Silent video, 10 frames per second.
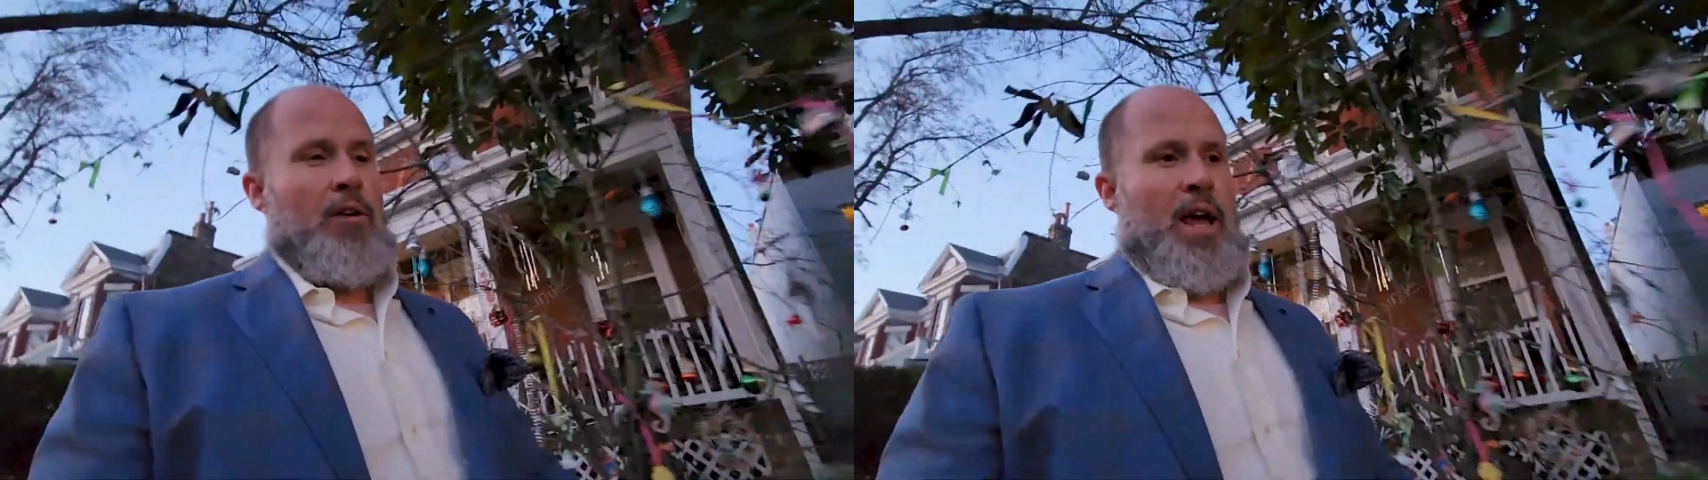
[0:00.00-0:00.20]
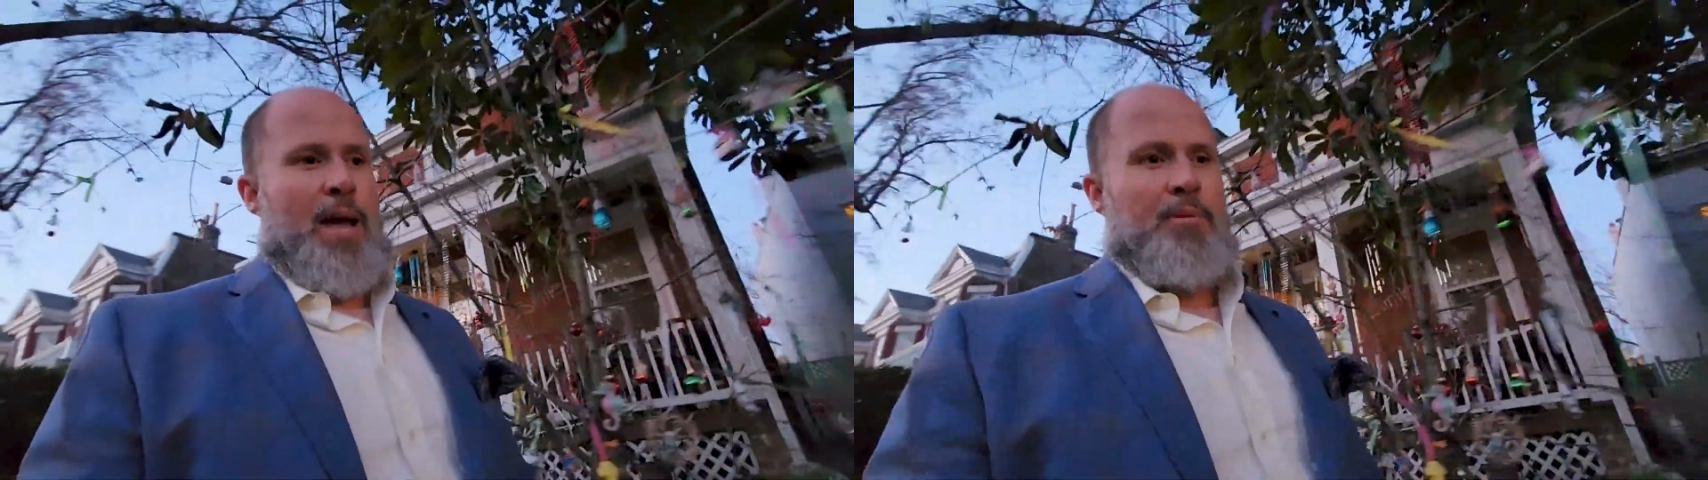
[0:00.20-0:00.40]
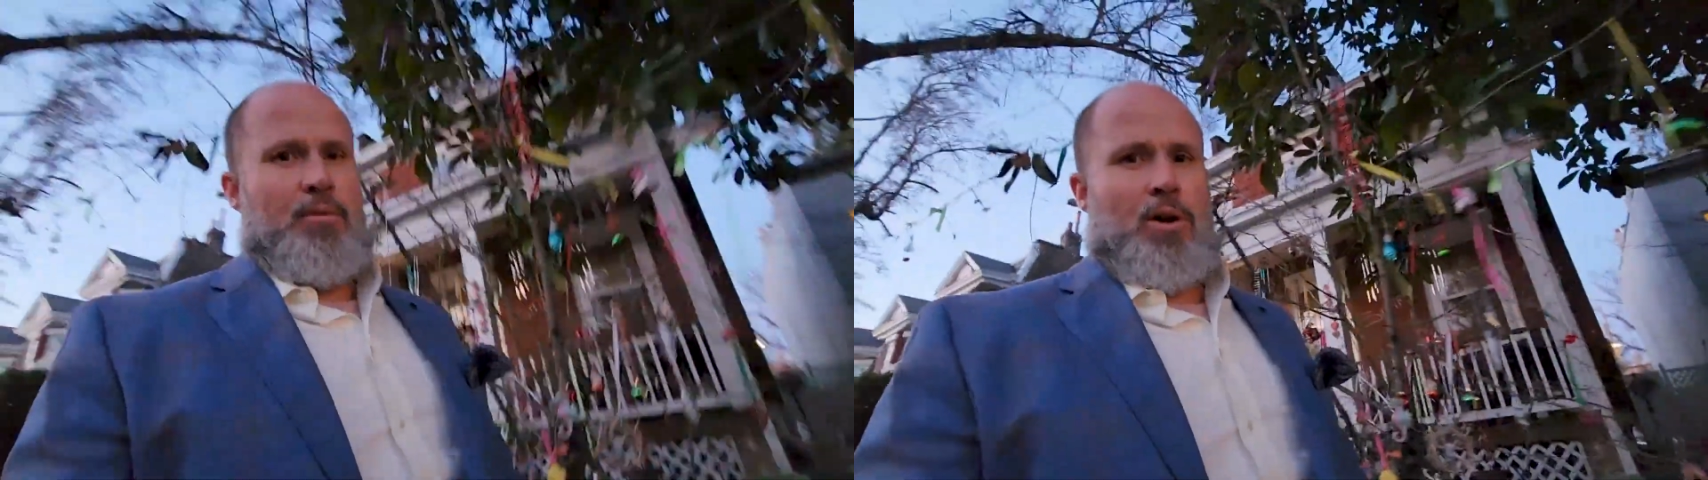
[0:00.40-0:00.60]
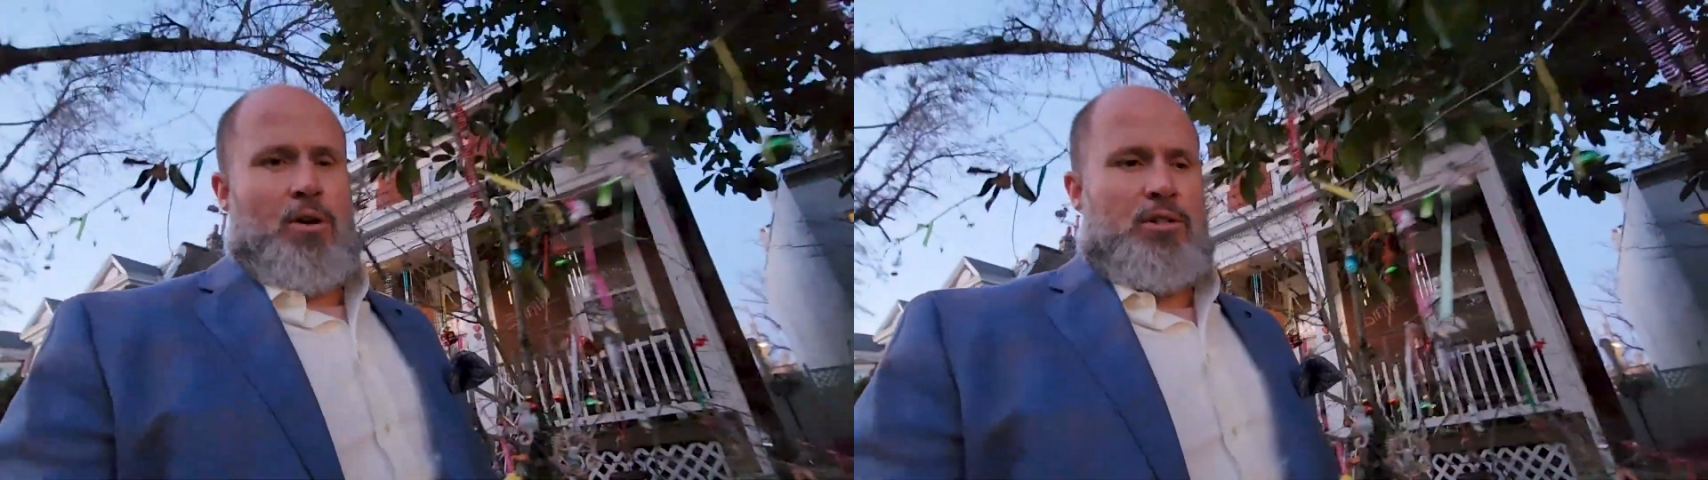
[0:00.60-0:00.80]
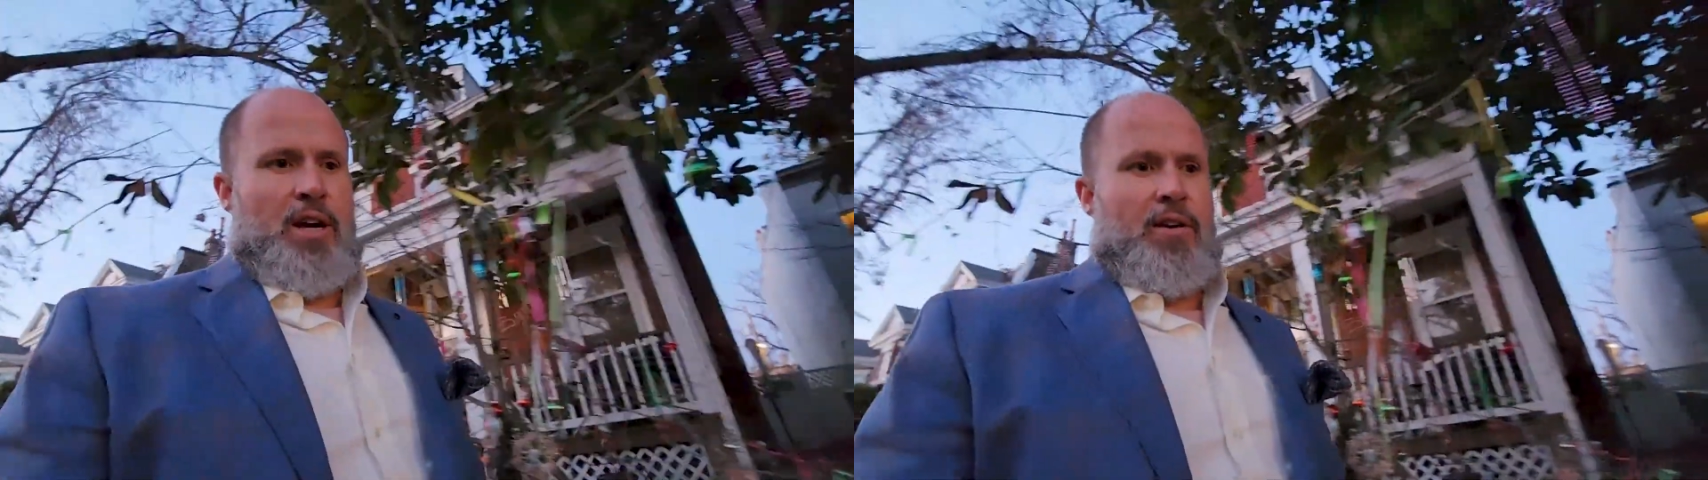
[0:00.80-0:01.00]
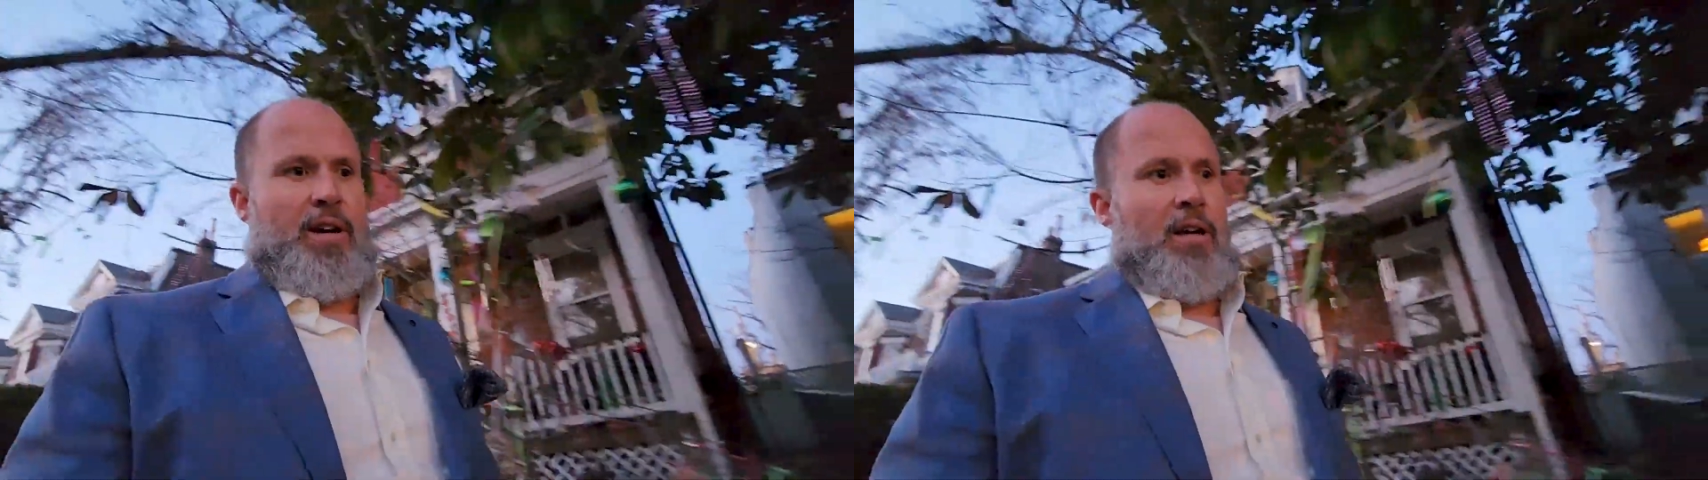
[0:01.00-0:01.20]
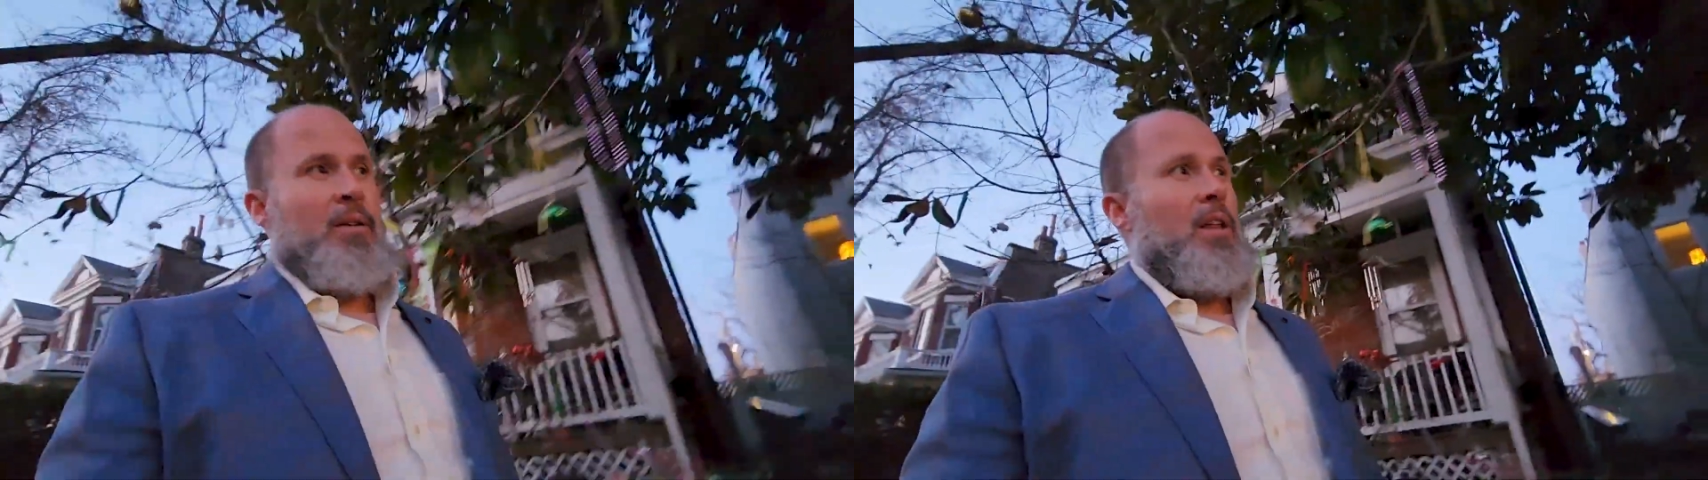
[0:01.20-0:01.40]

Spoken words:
the Hampton Roads area.